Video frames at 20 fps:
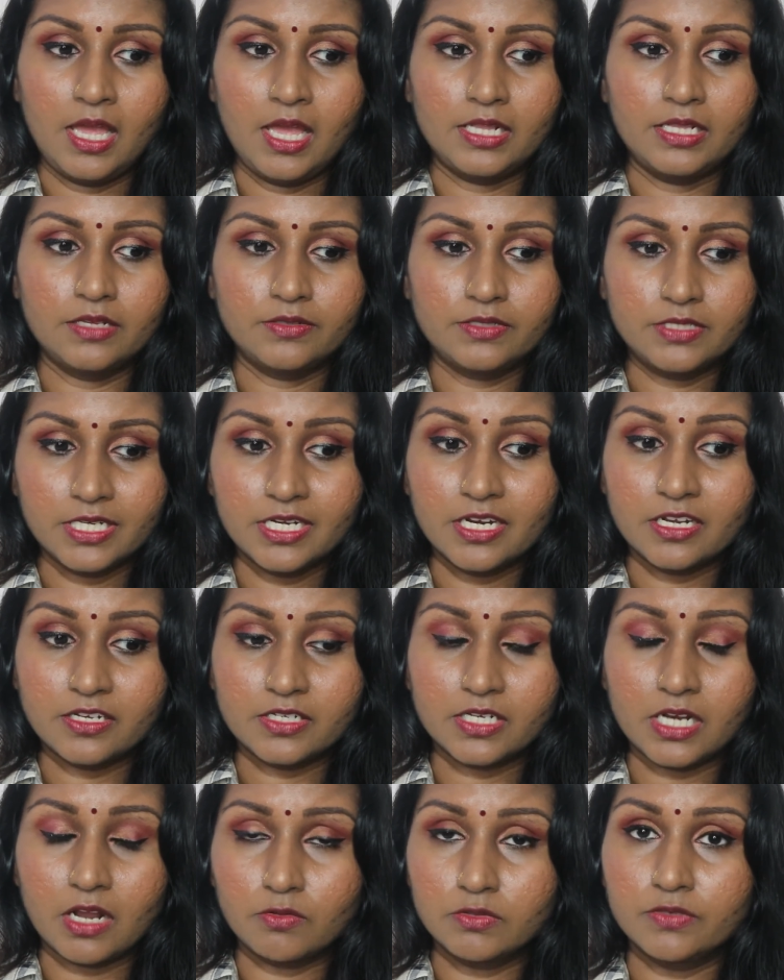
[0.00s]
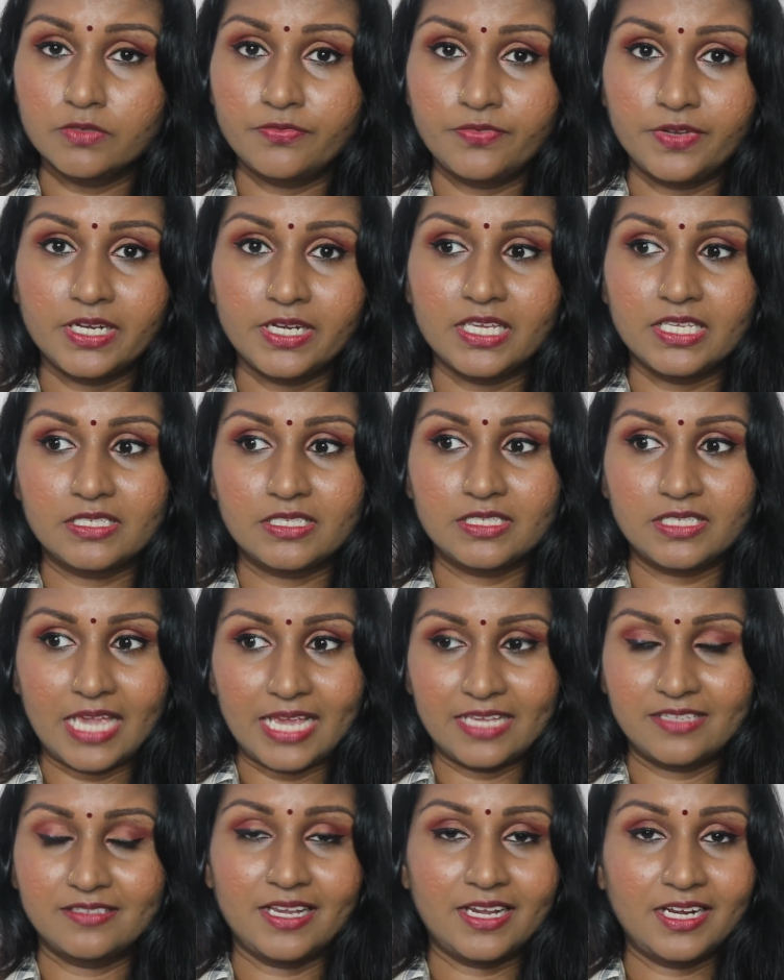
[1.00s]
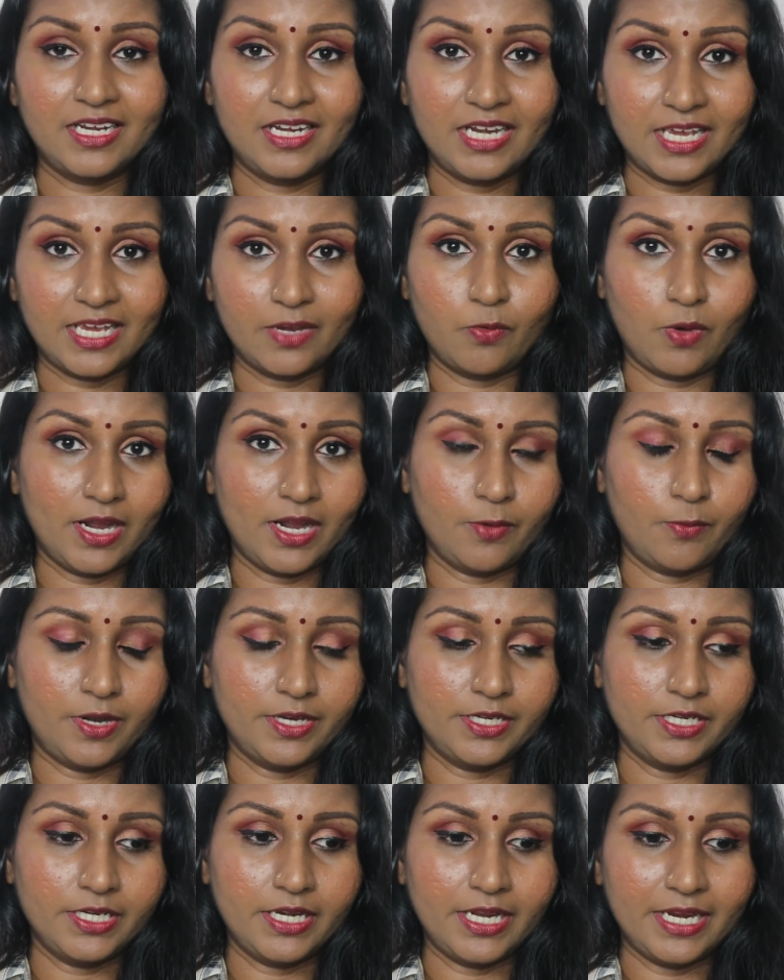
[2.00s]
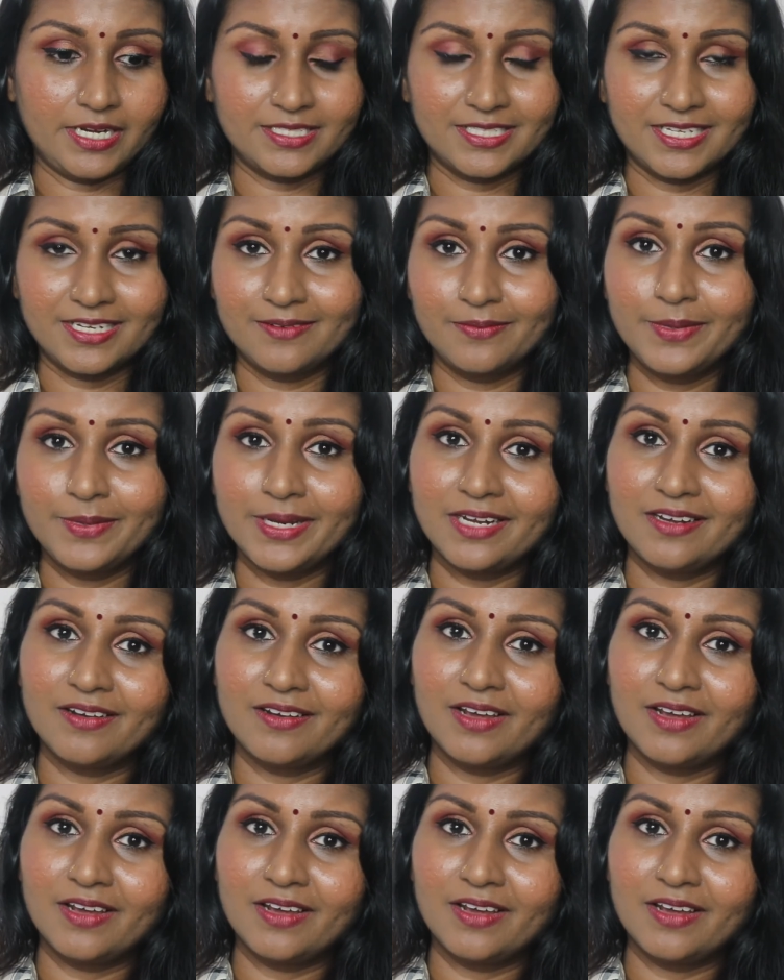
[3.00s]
the cigarette trouser fit is exactly like what I wanted it's a little bit